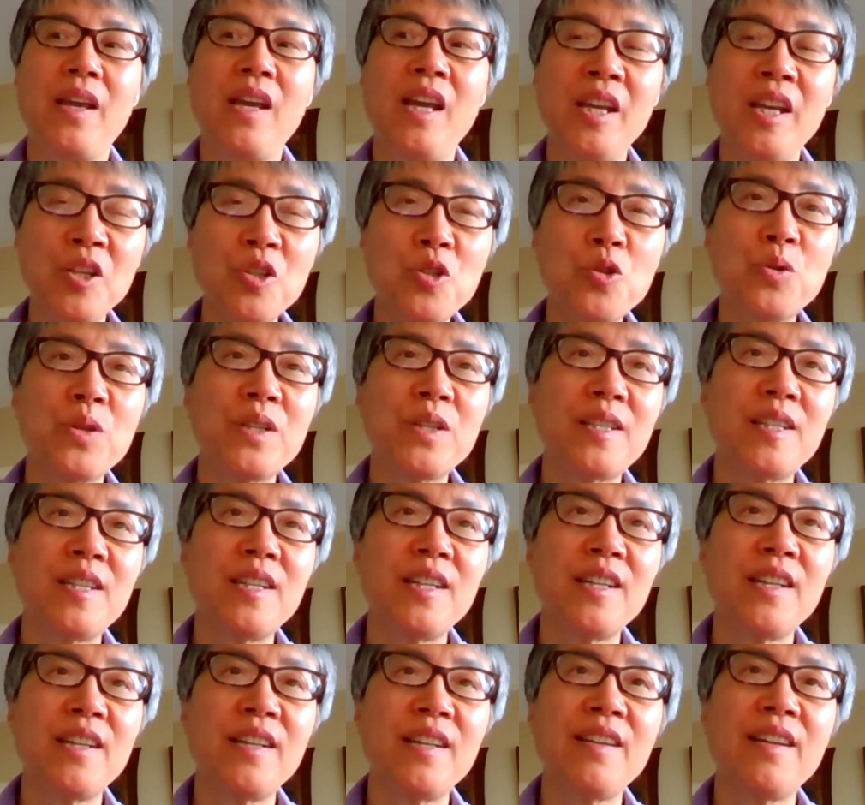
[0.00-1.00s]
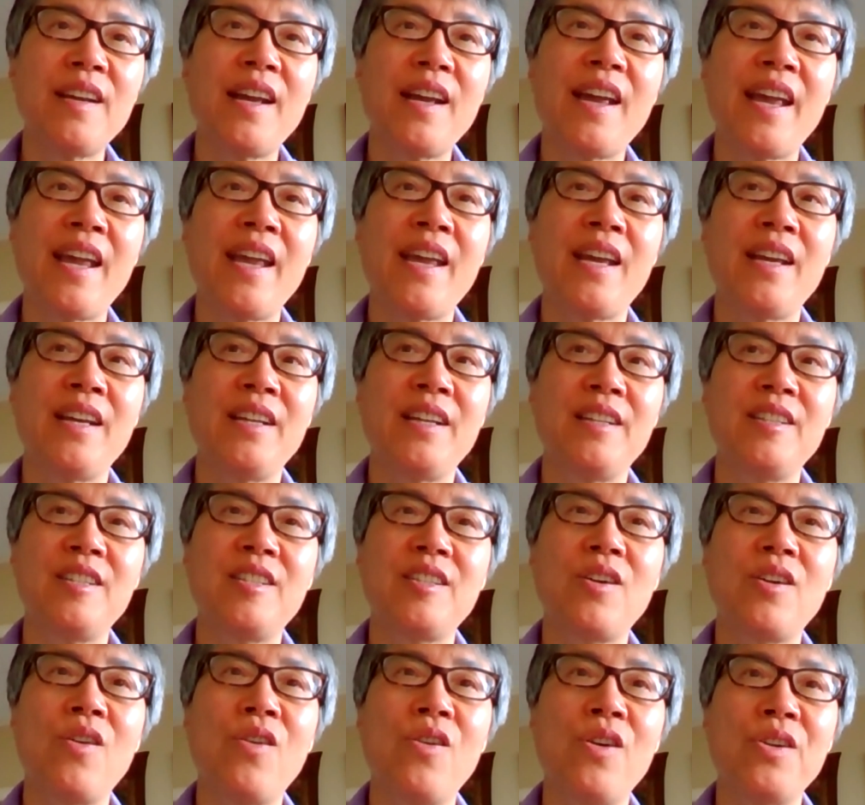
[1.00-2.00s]
interesting,
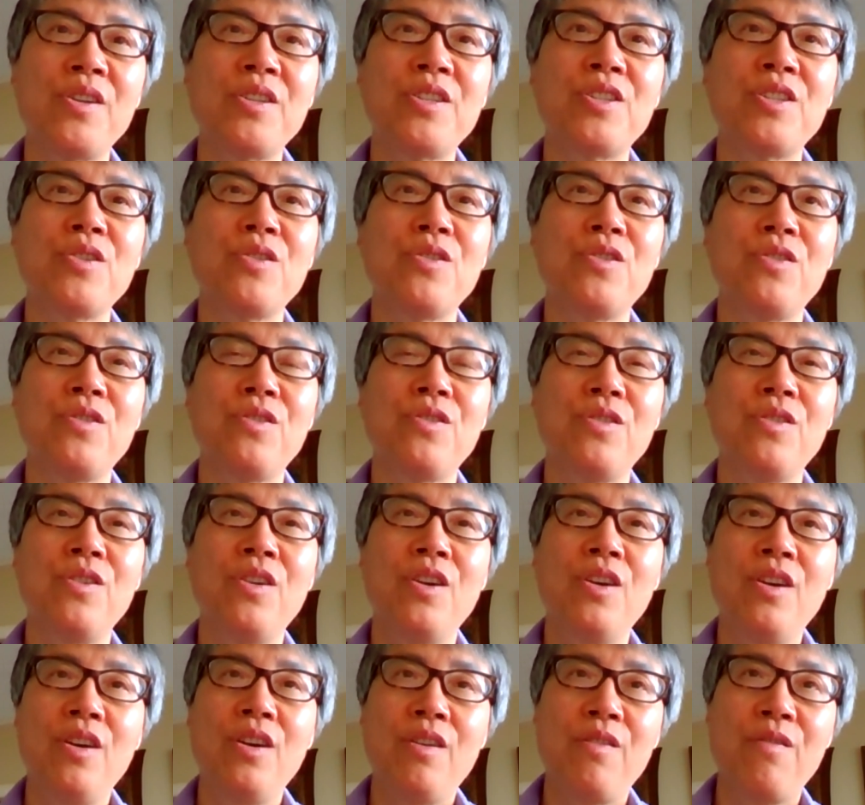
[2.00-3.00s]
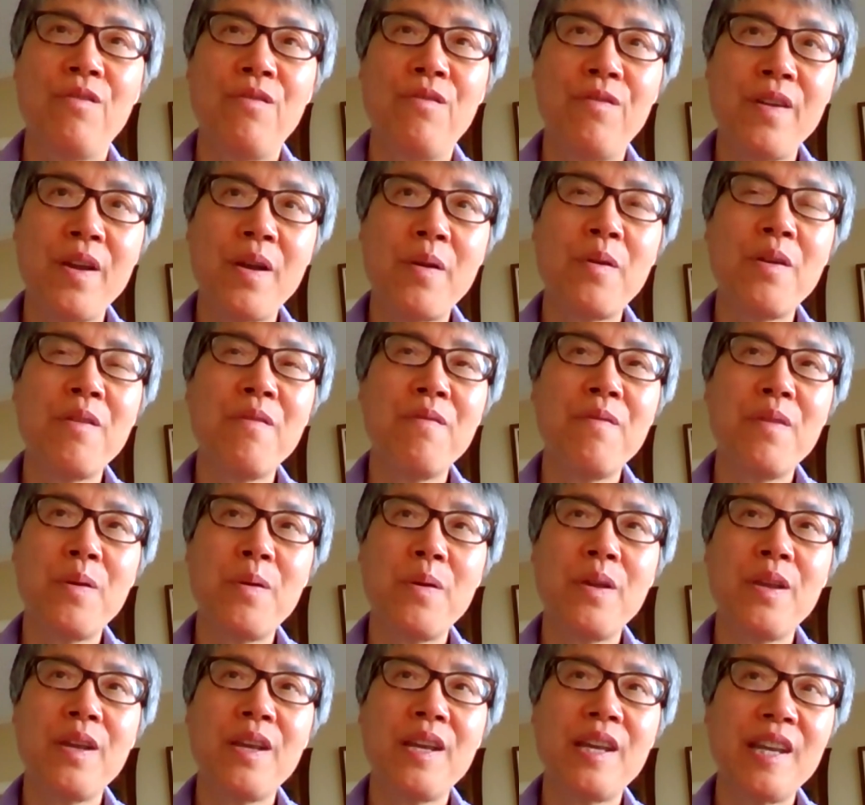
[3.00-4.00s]
and also
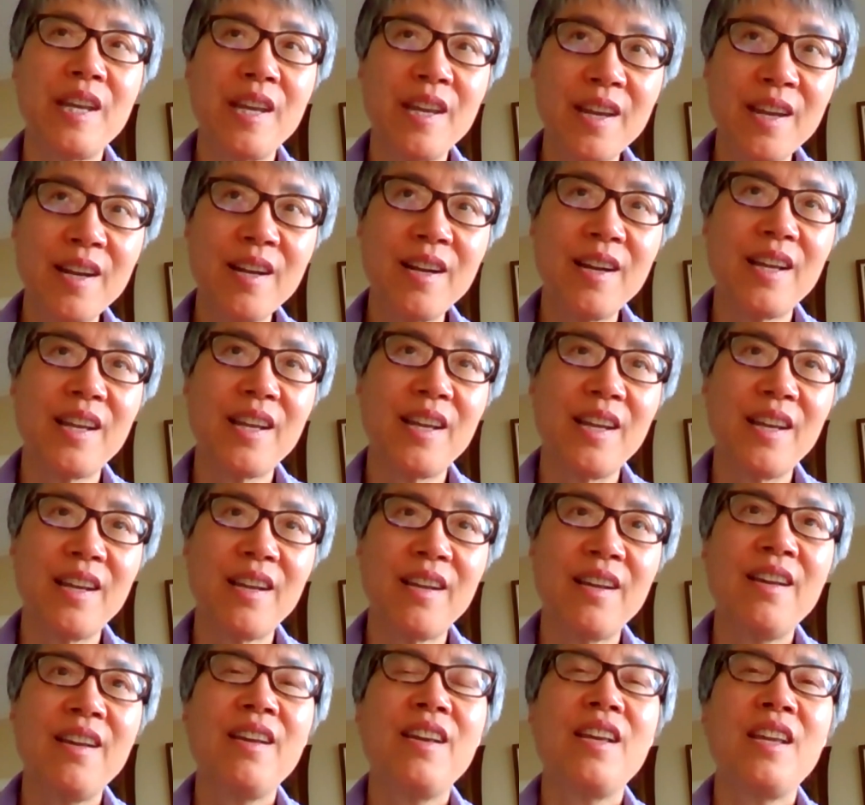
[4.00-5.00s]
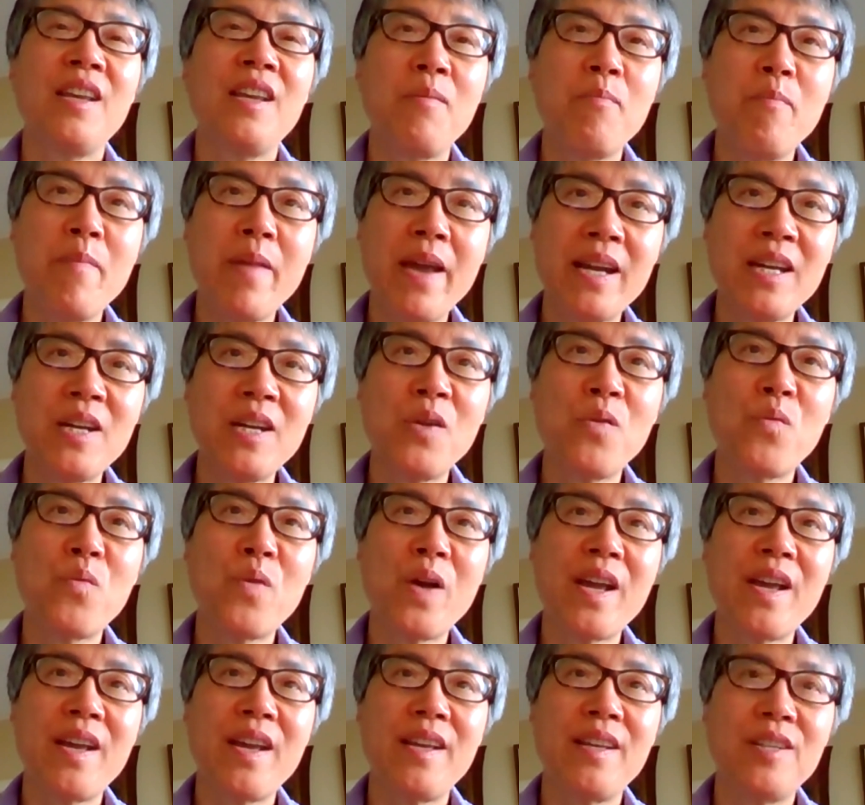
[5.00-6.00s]
very healing in many
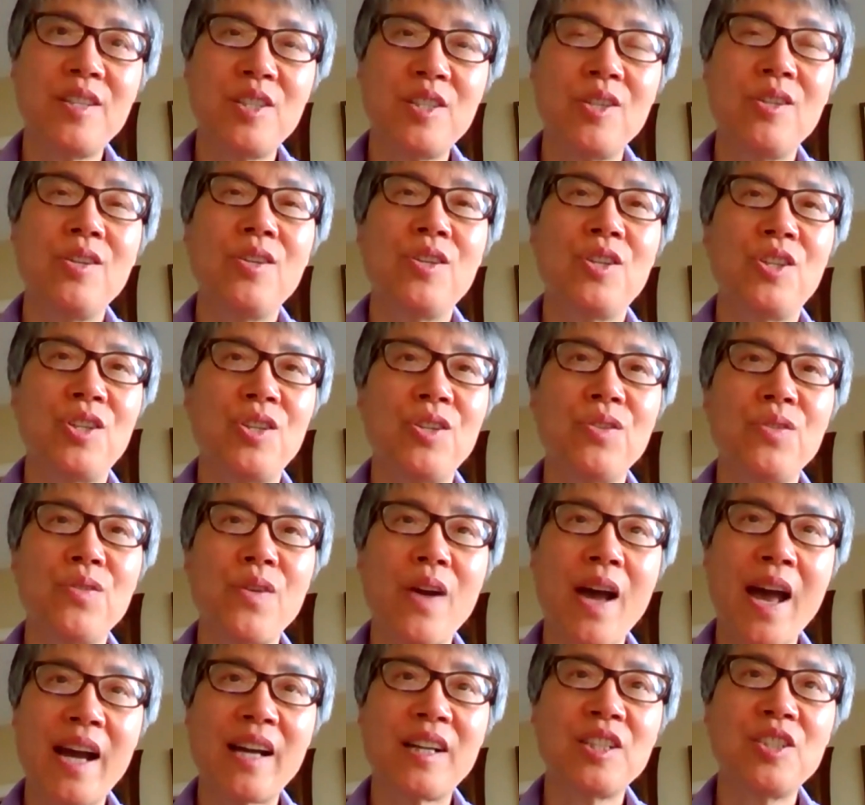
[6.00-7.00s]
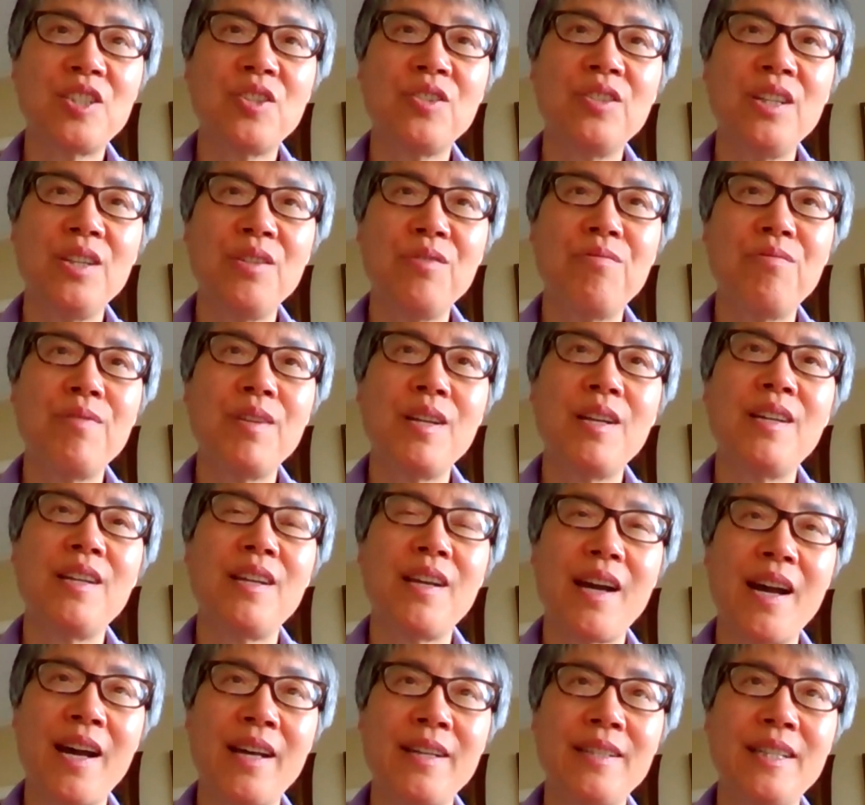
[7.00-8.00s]
ways to actually
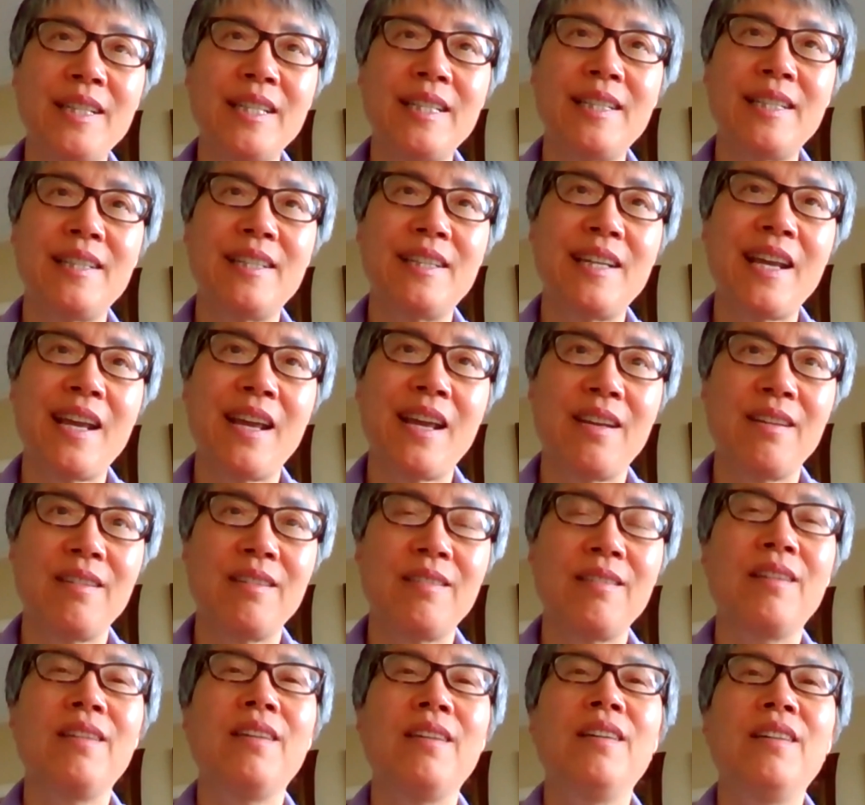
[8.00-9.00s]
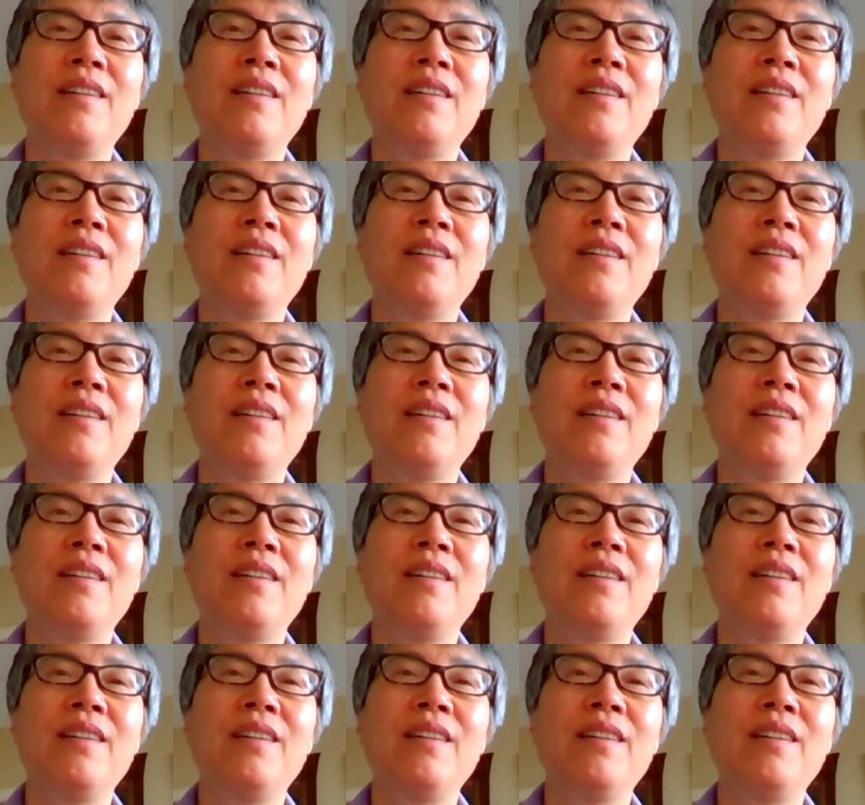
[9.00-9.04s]
really understand